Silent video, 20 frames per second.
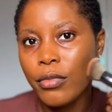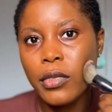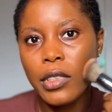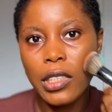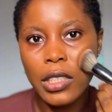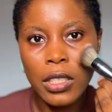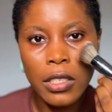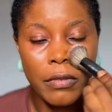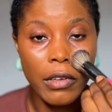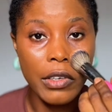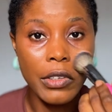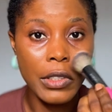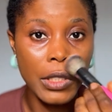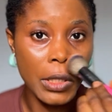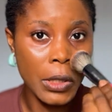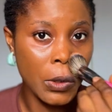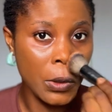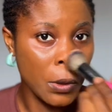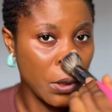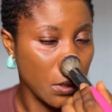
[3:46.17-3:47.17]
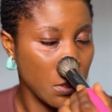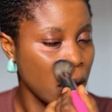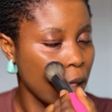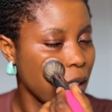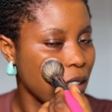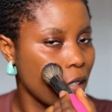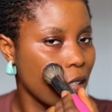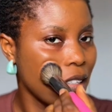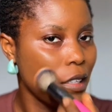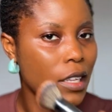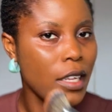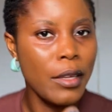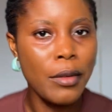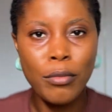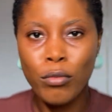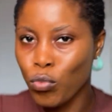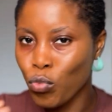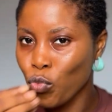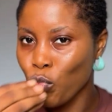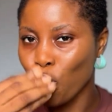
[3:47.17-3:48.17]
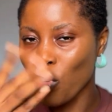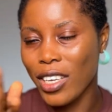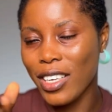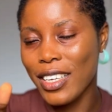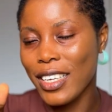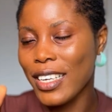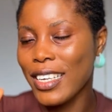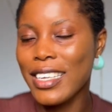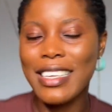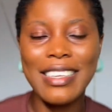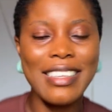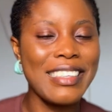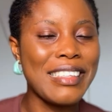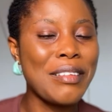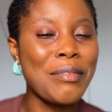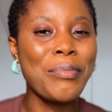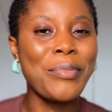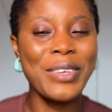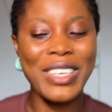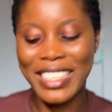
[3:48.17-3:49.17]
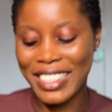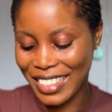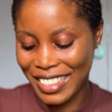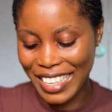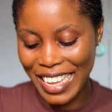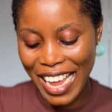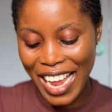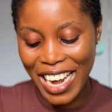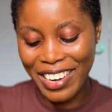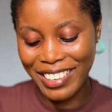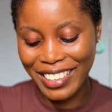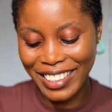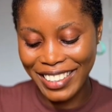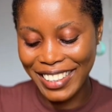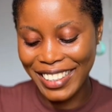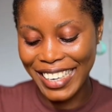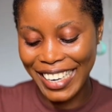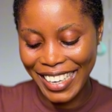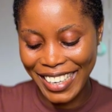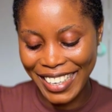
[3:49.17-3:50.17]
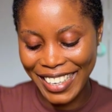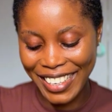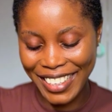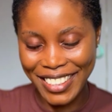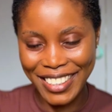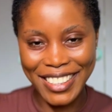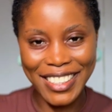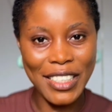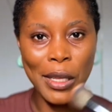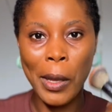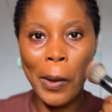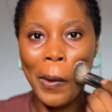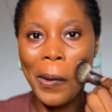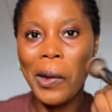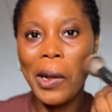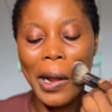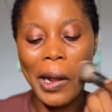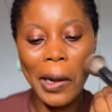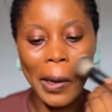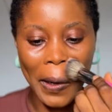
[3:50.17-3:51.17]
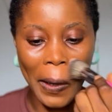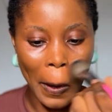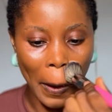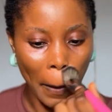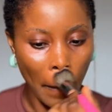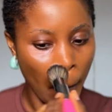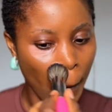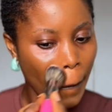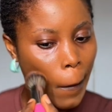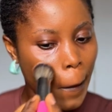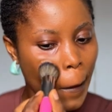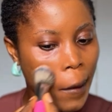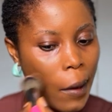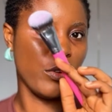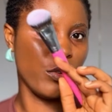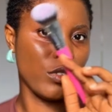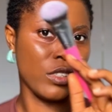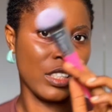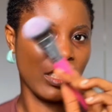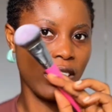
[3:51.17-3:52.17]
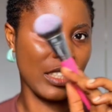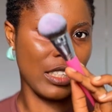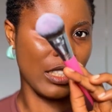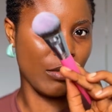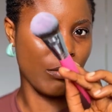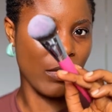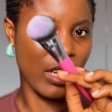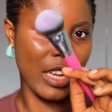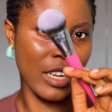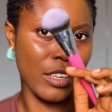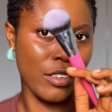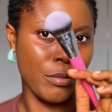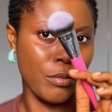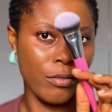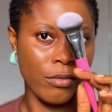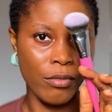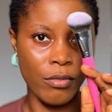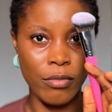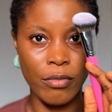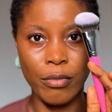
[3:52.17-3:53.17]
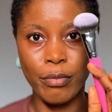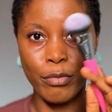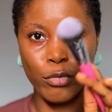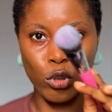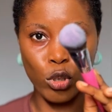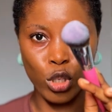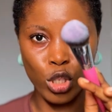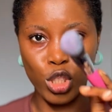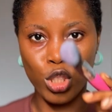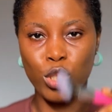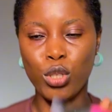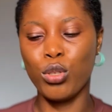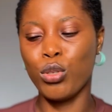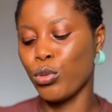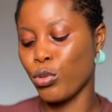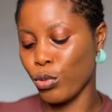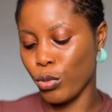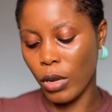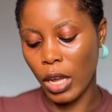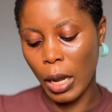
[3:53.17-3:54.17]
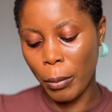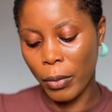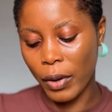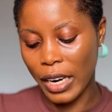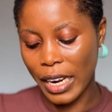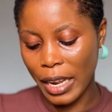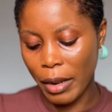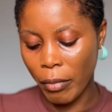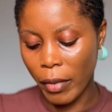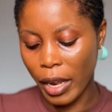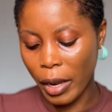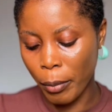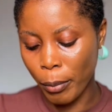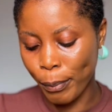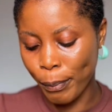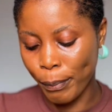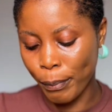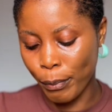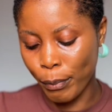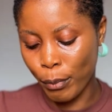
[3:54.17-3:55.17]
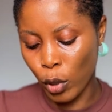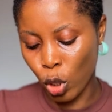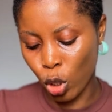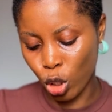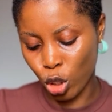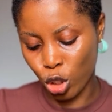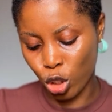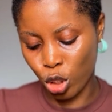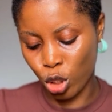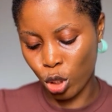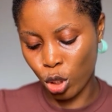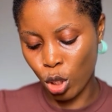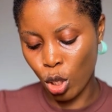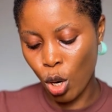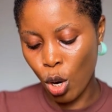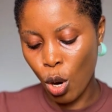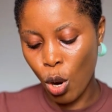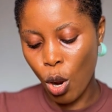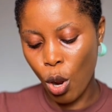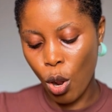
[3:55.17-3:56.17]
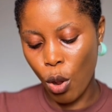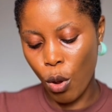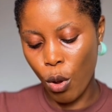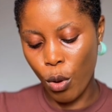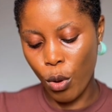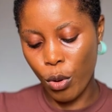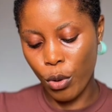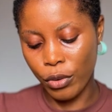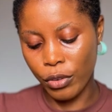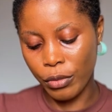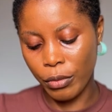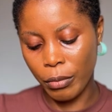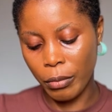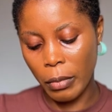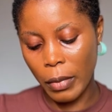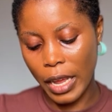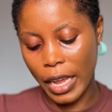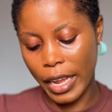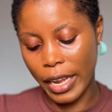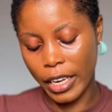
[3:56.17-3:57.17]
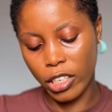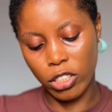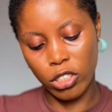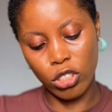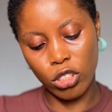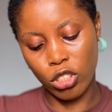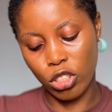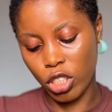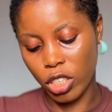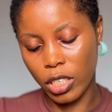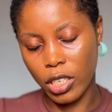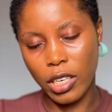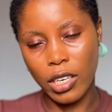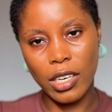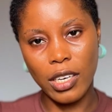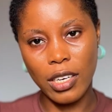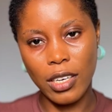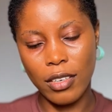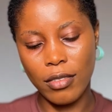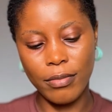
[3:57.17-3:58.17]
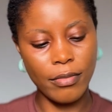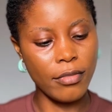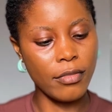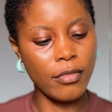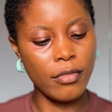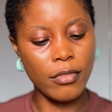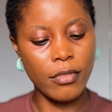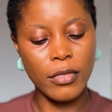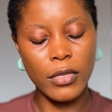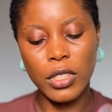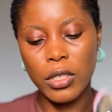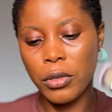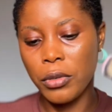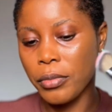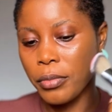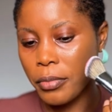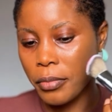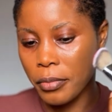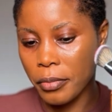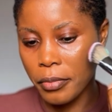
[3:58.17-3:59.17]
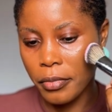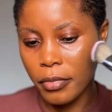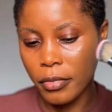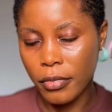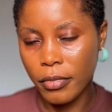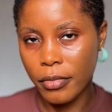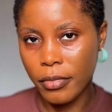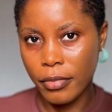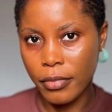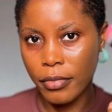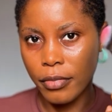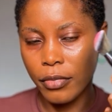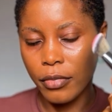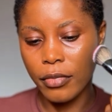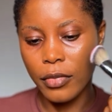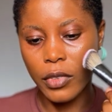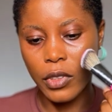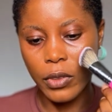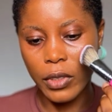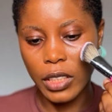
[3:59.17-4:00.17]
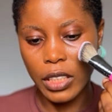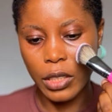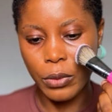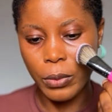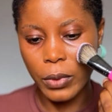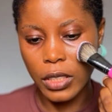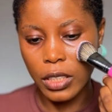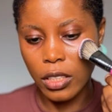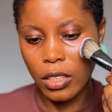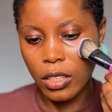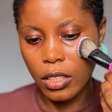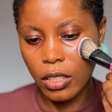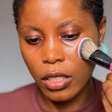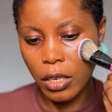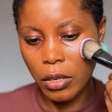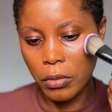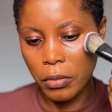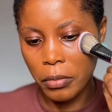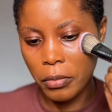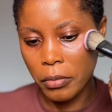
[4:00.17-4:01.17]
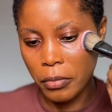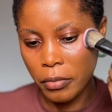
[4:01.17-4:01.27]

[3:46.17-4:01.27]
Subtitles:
This foundation is the best. I really like it. I'm using this my brush to apply my blush on my cheek. So going in with it now.